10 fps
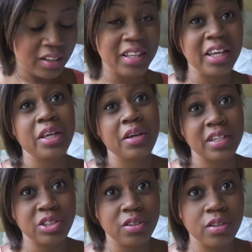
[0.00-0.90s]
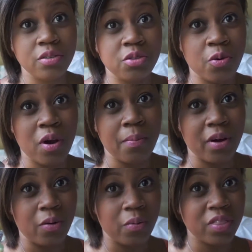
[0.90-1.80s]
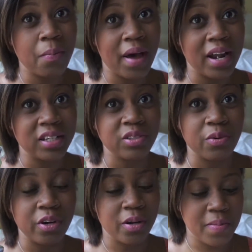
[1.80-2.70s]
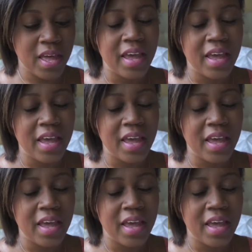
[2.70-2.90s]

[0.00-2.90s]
then you get your little scrub on with the body scrub,